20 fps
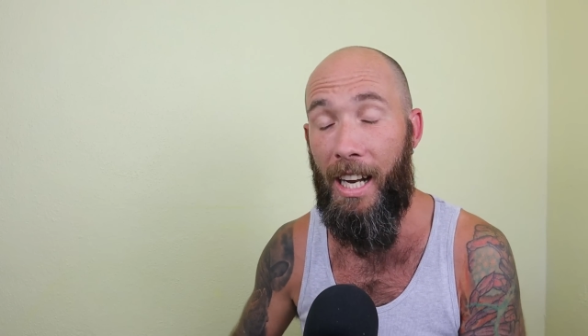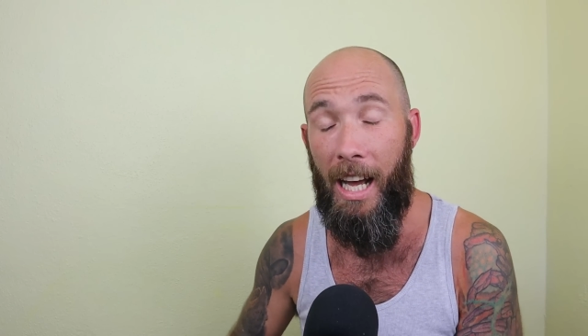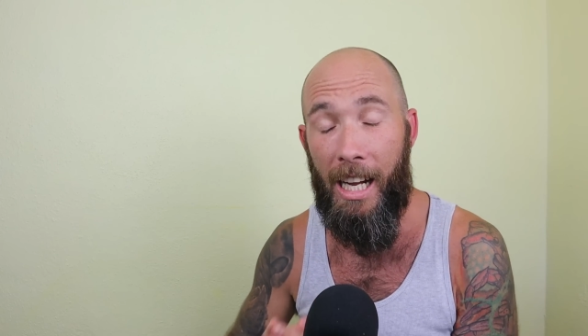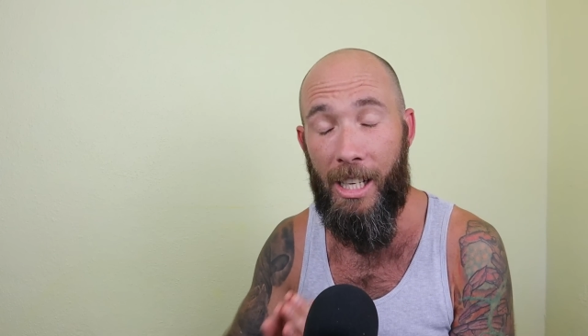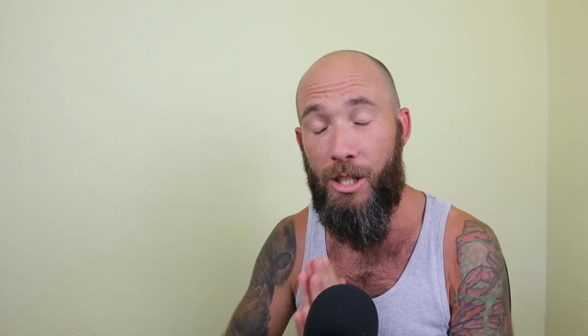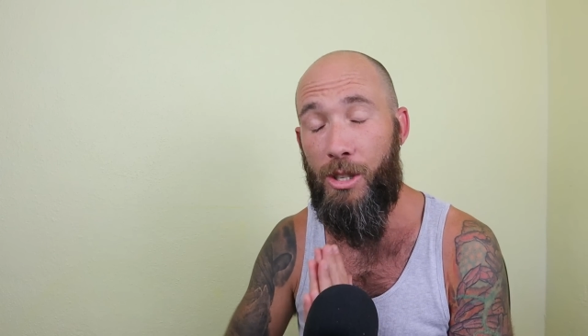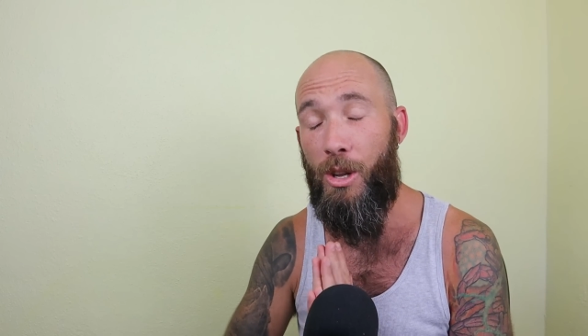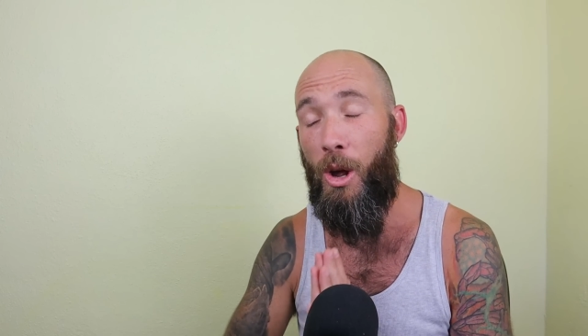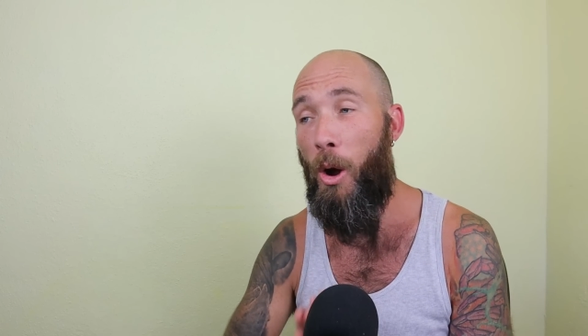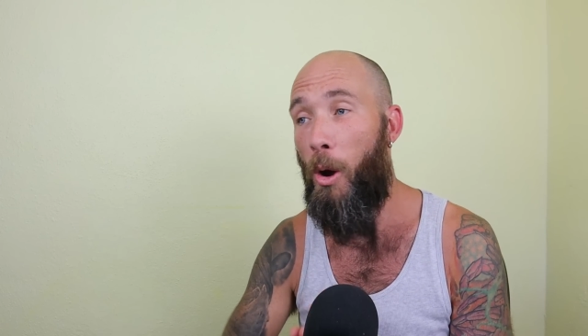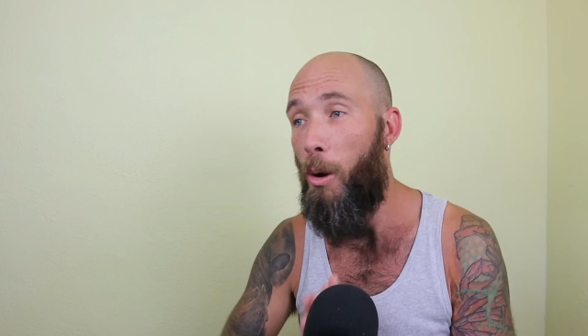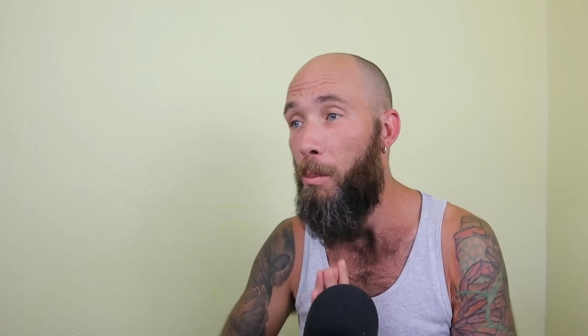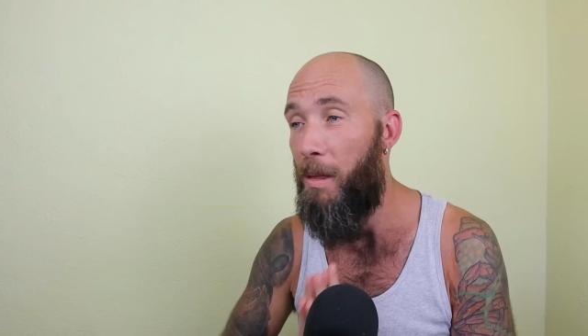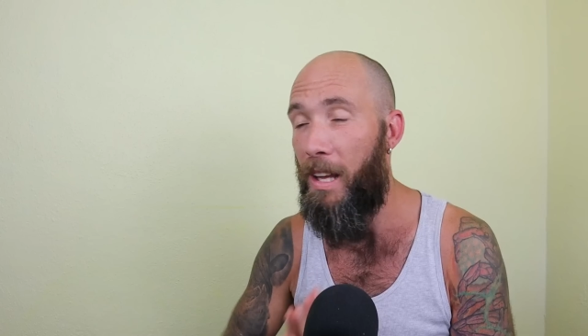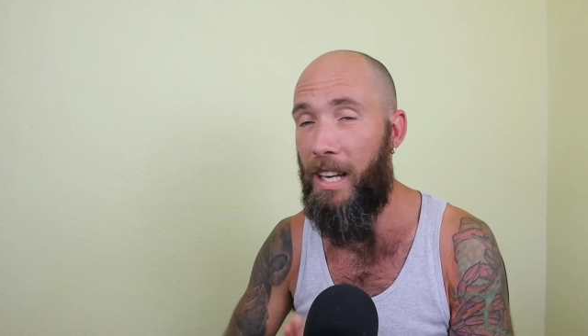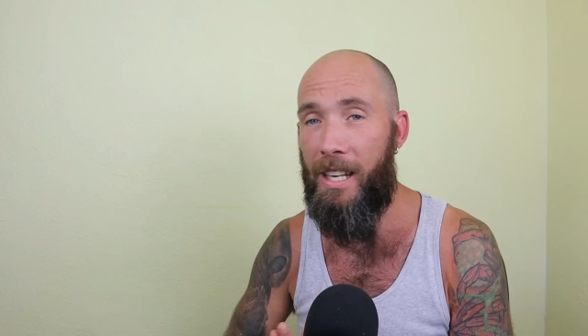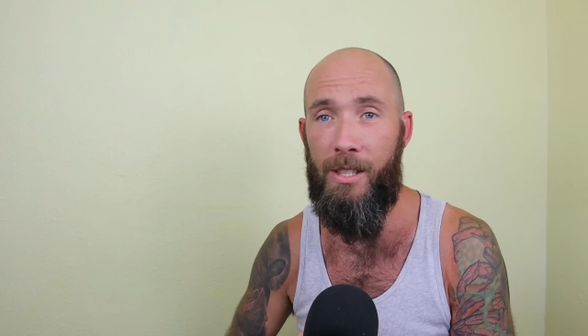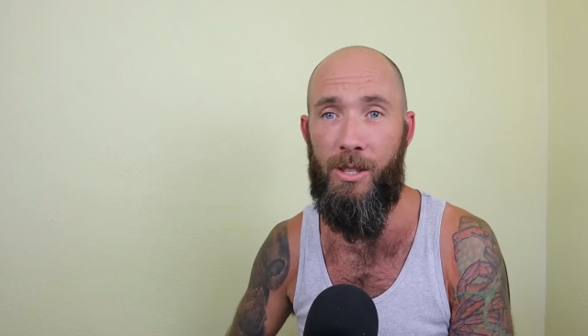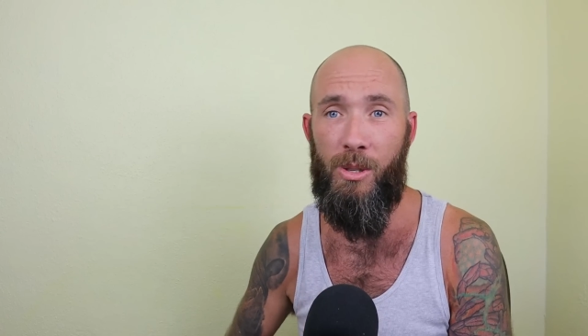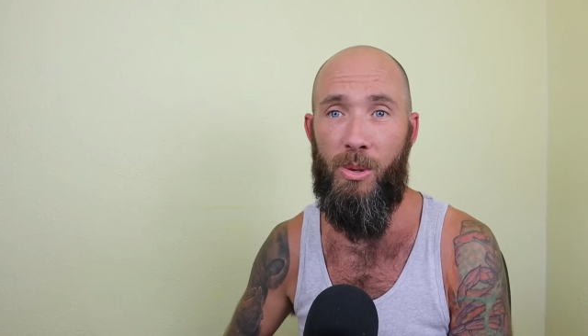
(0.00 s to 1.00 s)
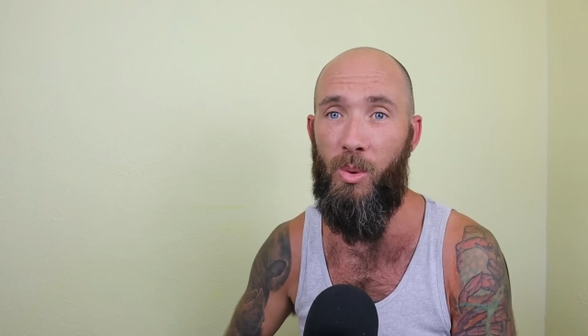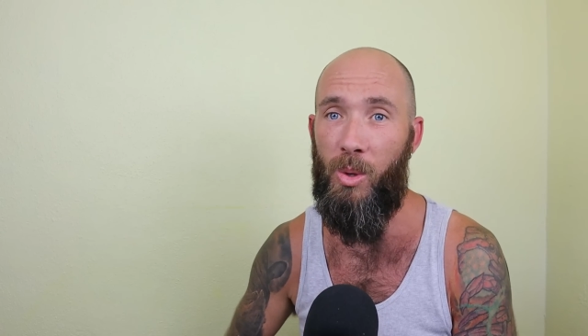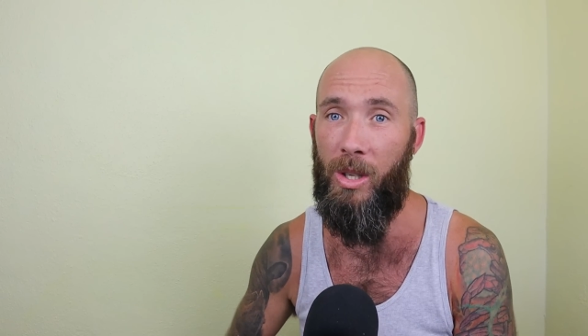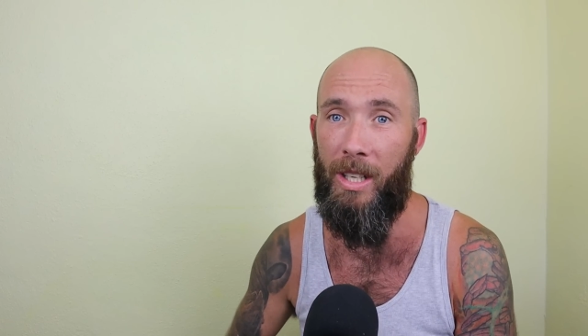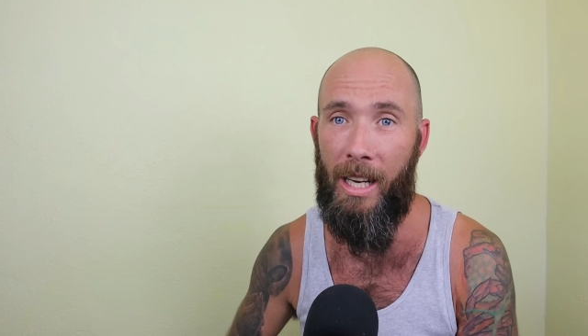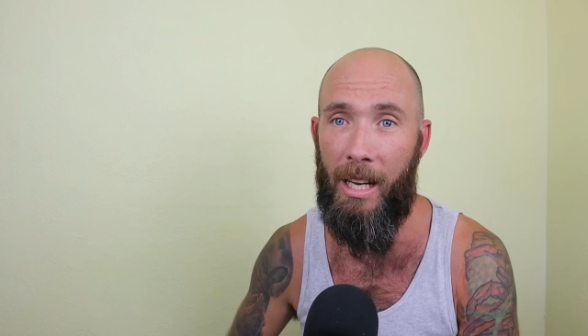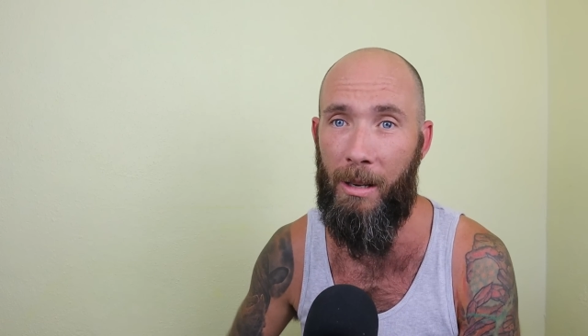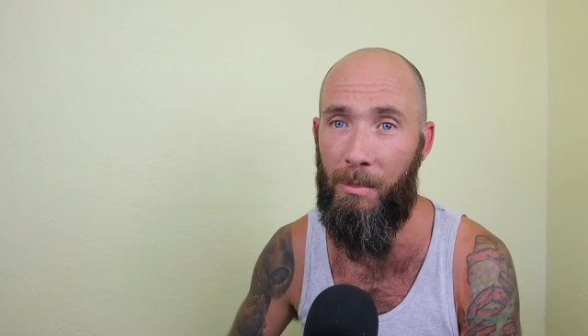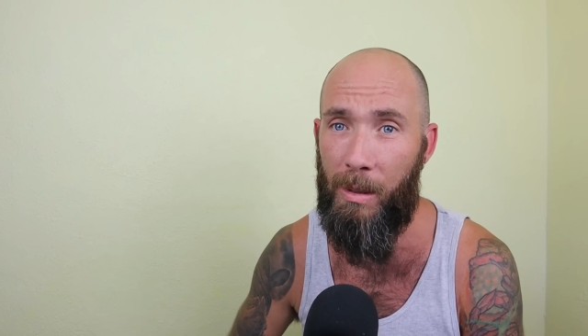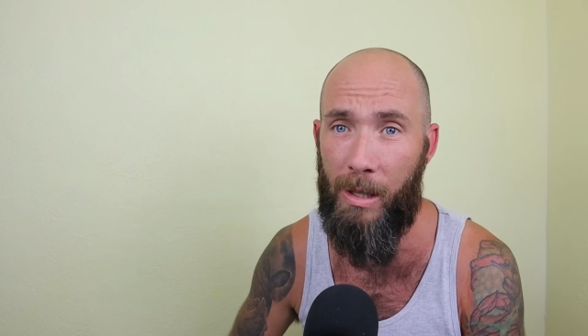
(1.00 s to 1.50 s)
I just hope they can sort
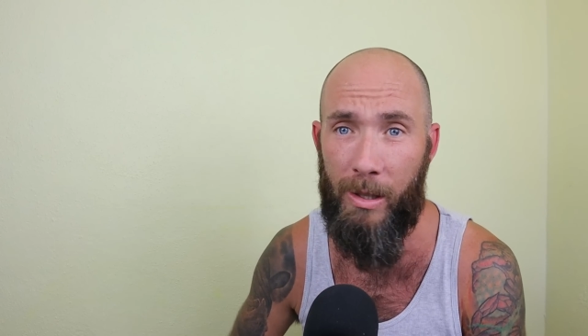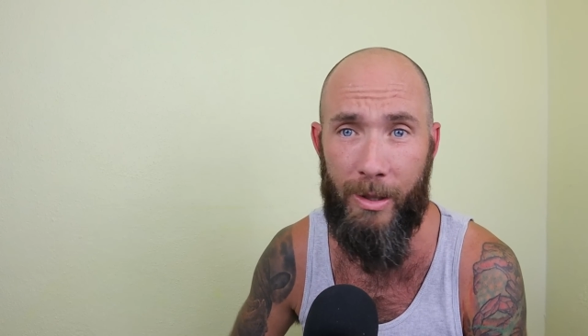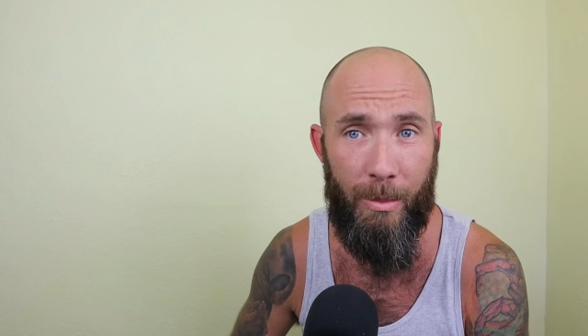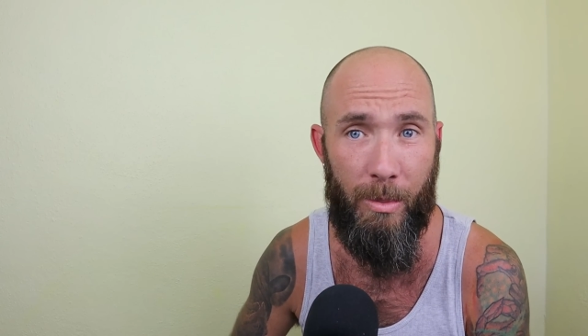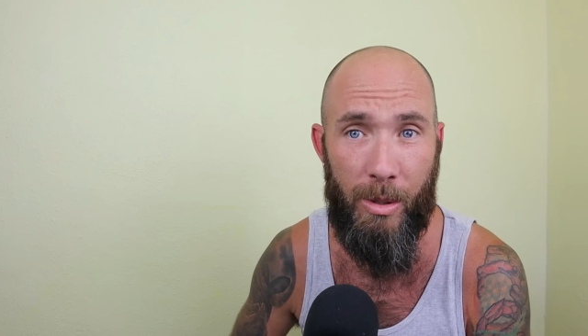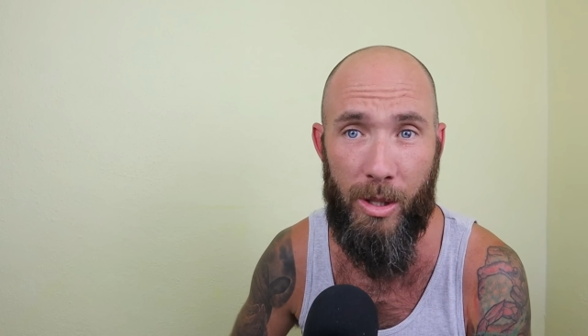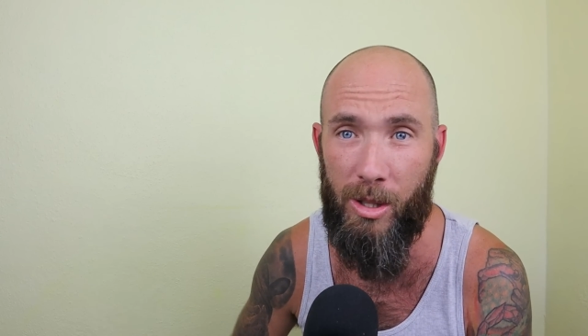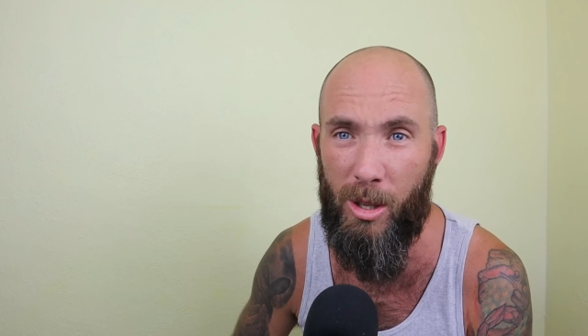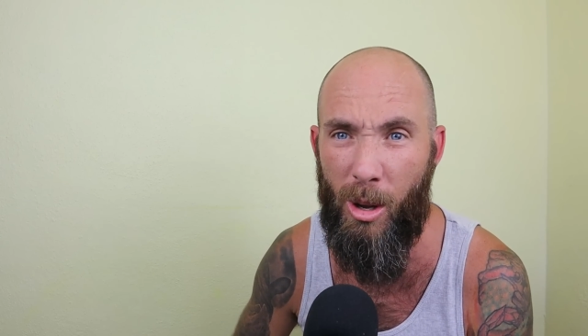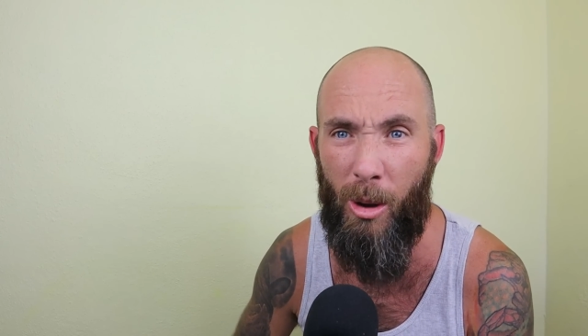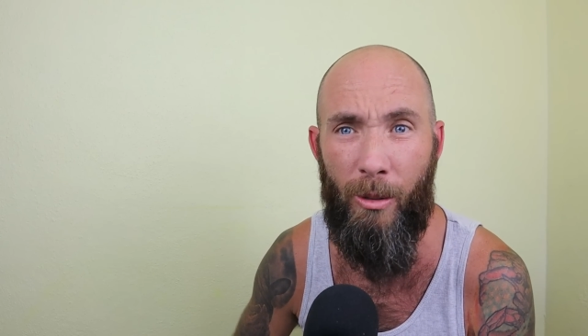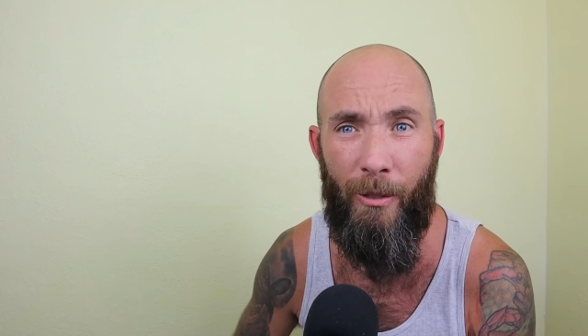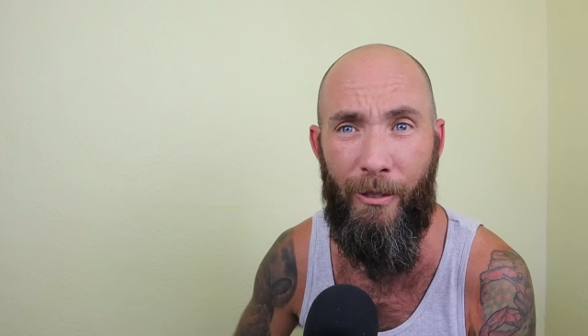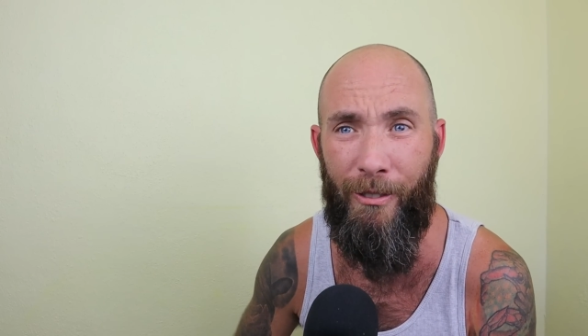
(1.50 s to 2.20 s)
it out because I'm so